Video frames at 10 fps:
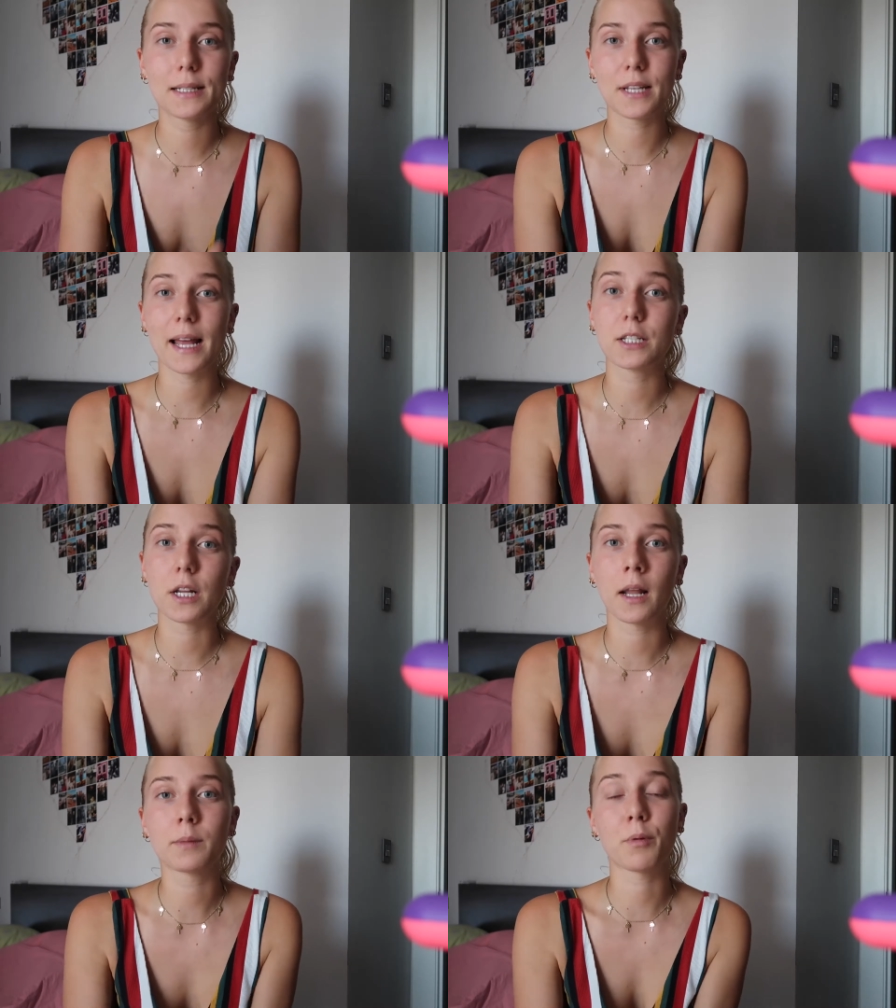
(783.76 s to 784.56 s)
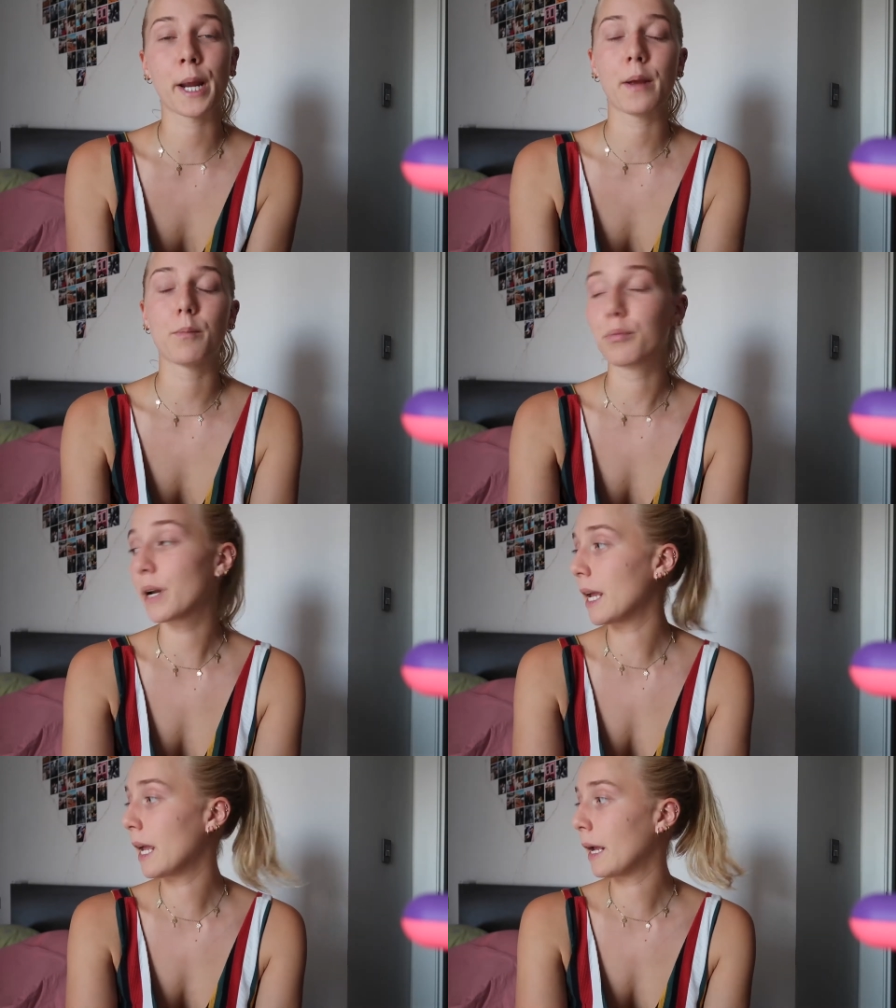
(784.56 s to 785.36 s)
decided on not bring,
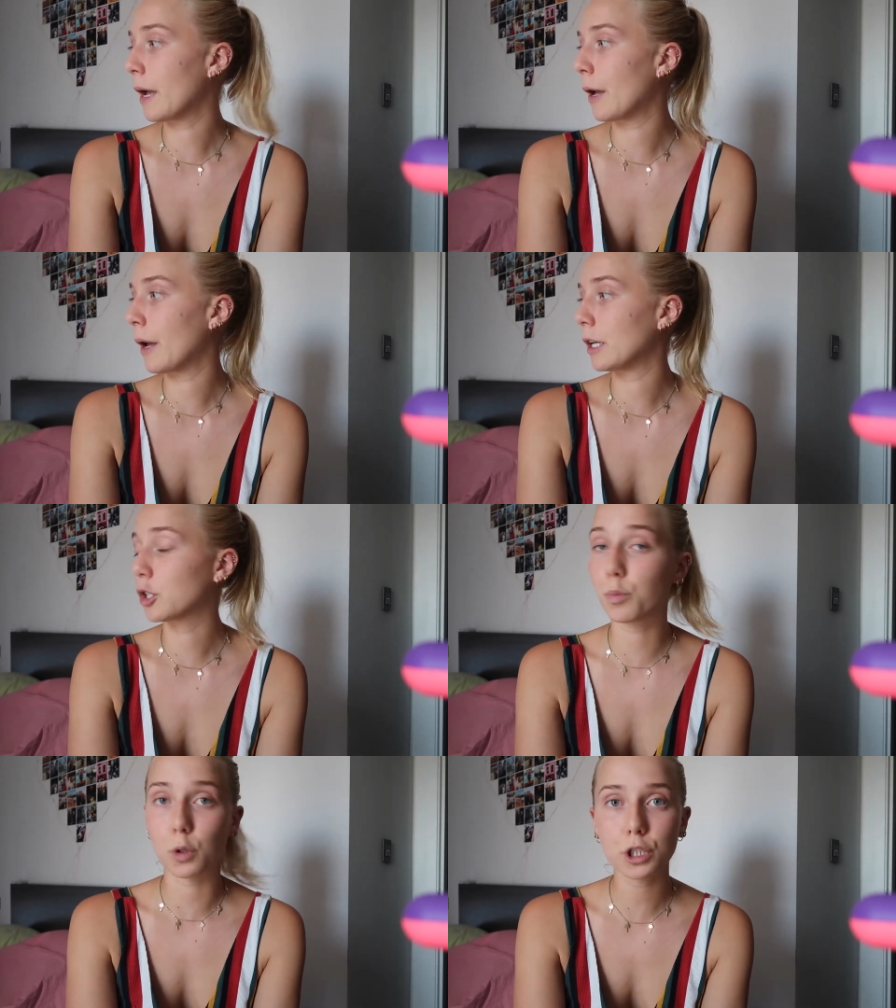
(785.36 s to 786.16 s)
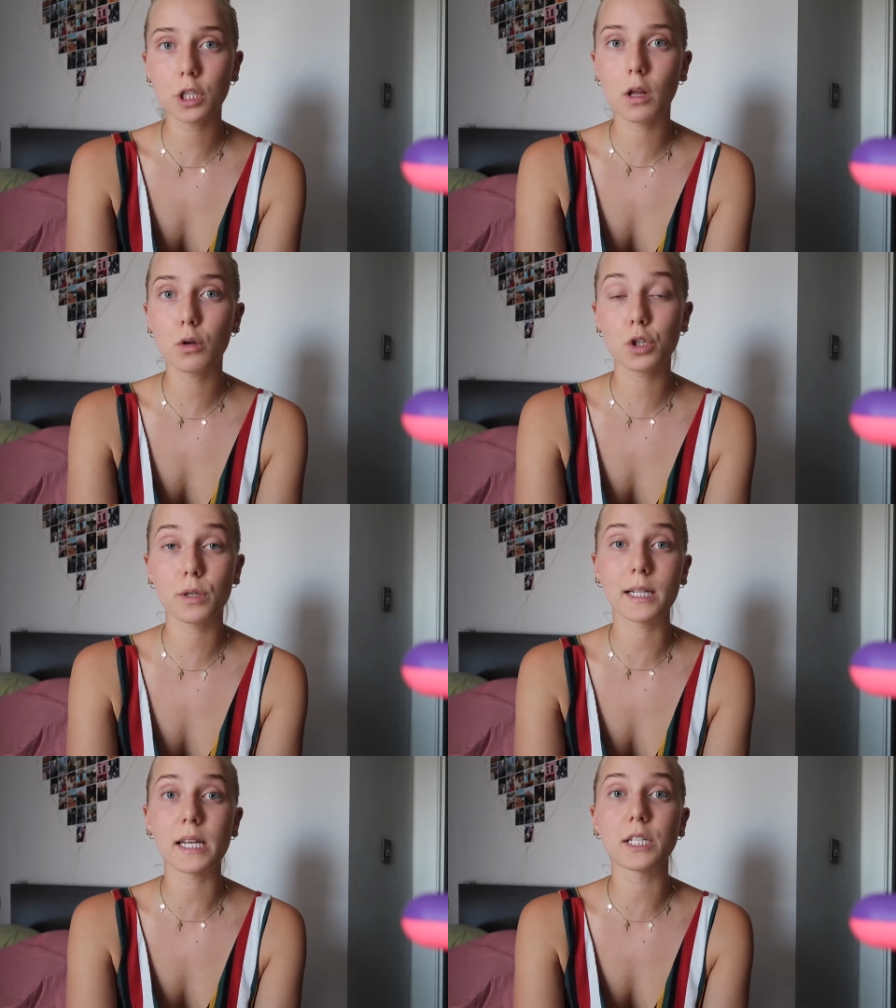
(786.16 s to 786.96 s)
bringing uh, sports clothes, so
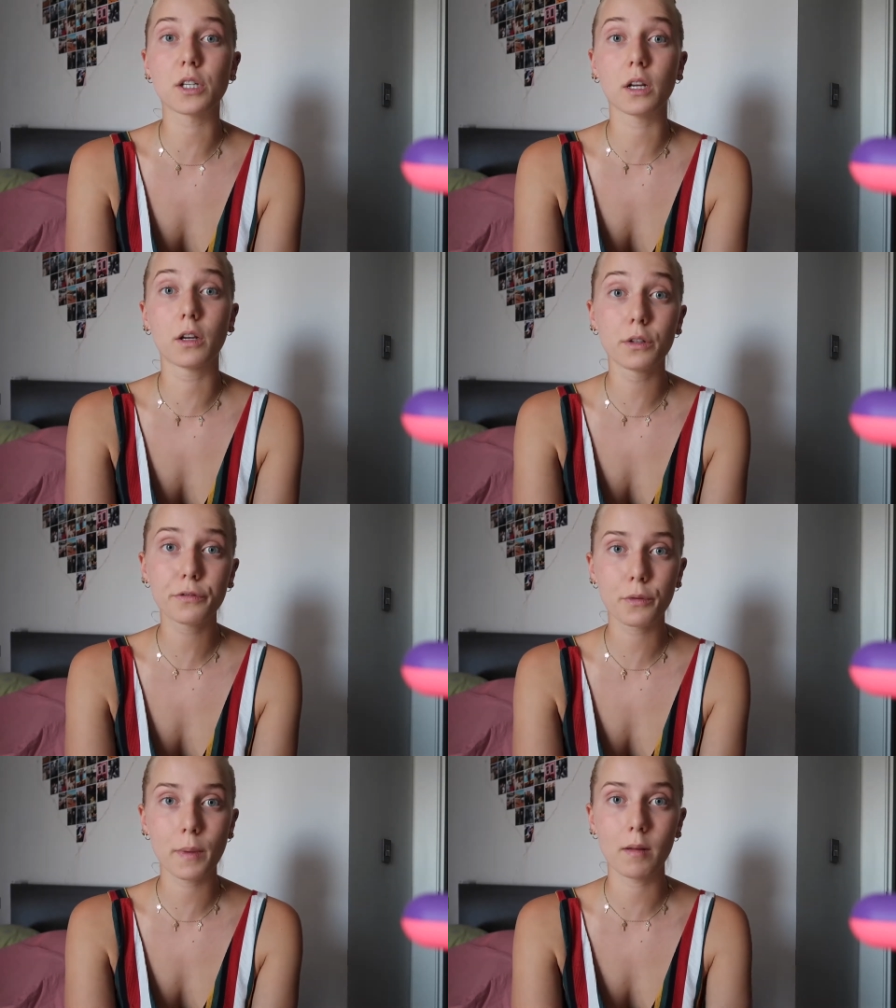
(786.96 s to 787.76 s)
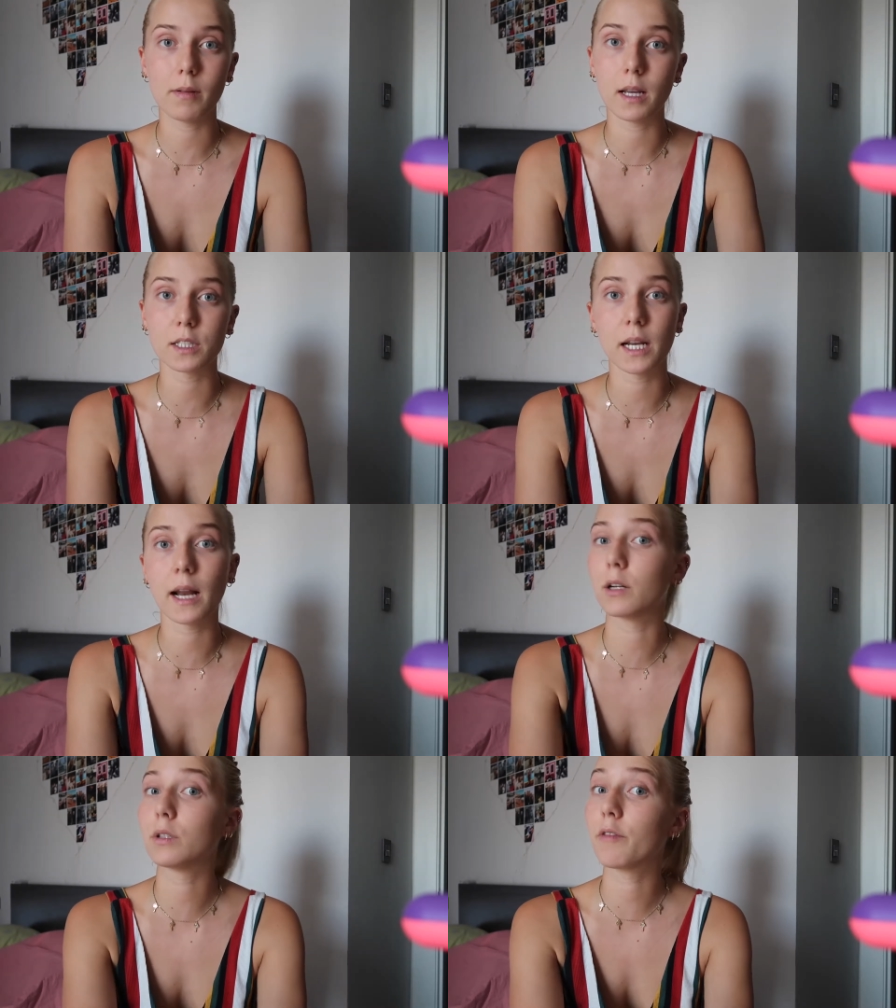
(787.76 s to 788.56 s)
that is good for me because then
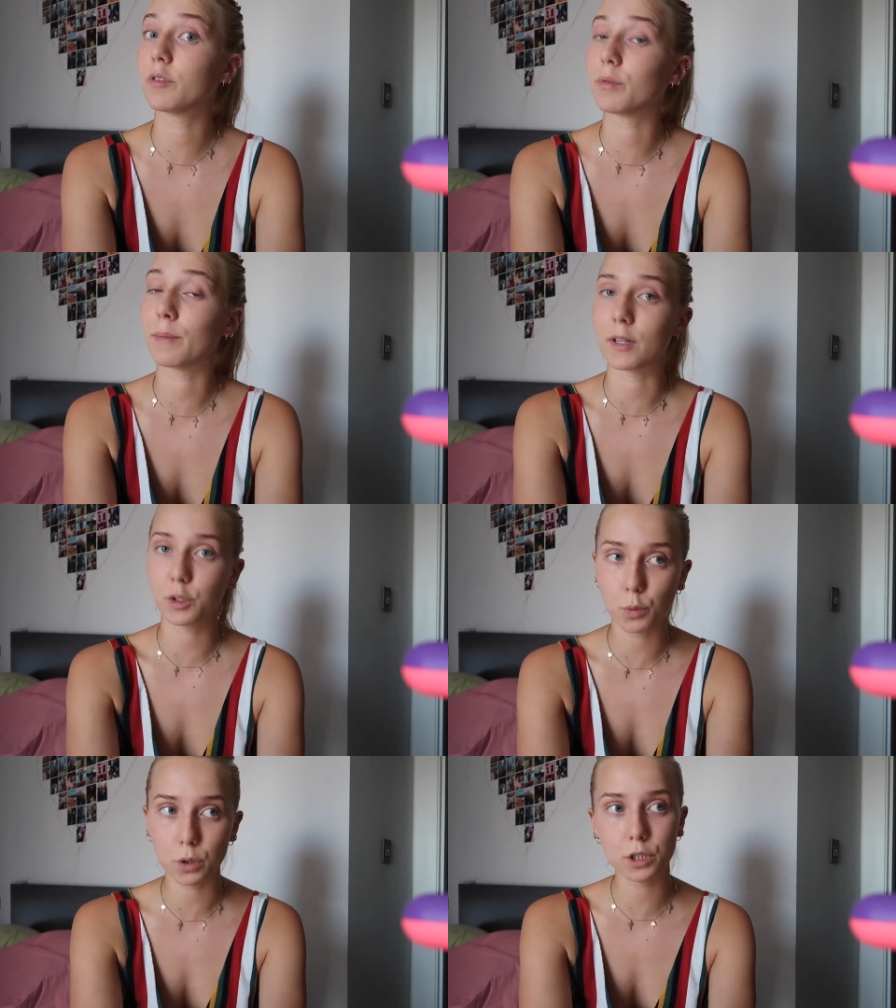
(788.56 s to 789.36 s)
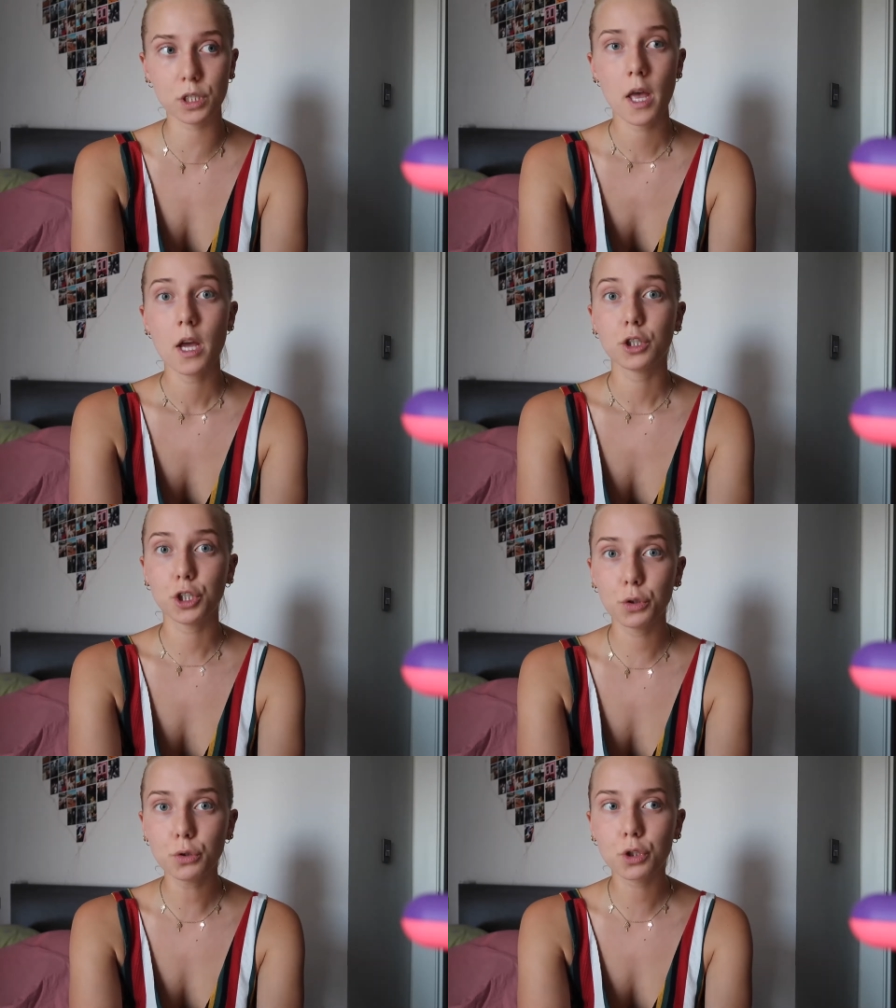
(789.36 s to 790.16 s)
I don't have to bring my sports
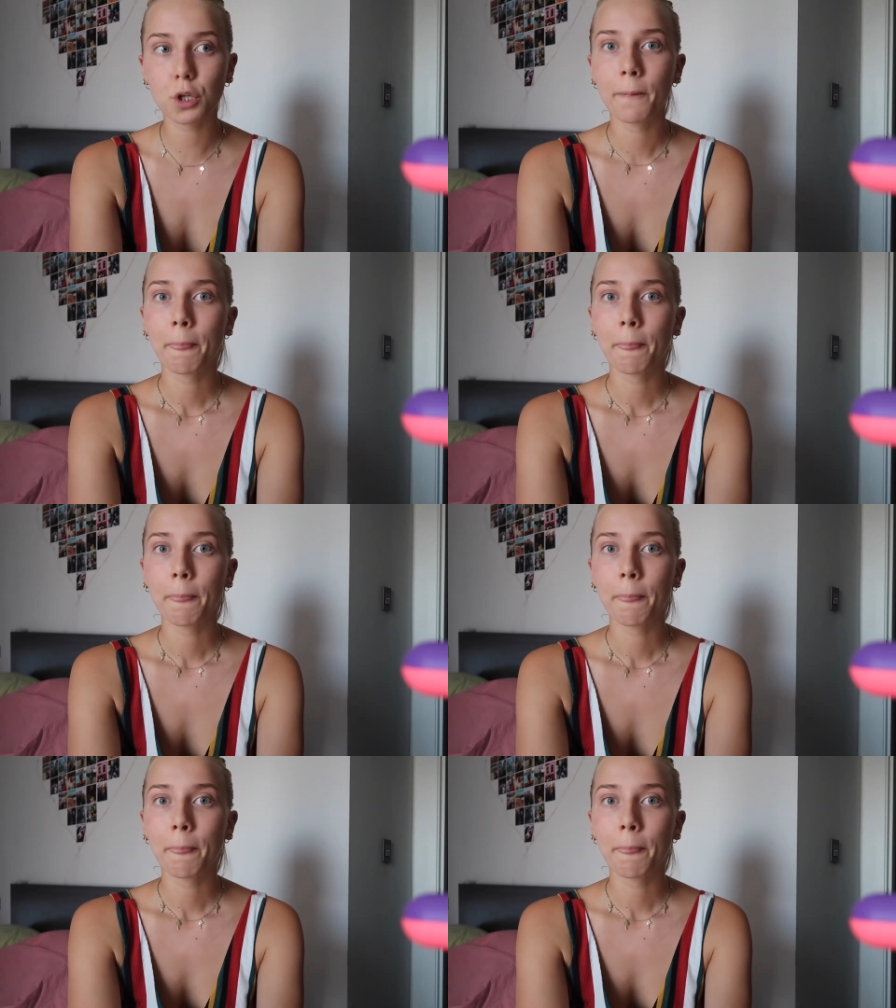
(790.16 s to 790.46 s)
shoes.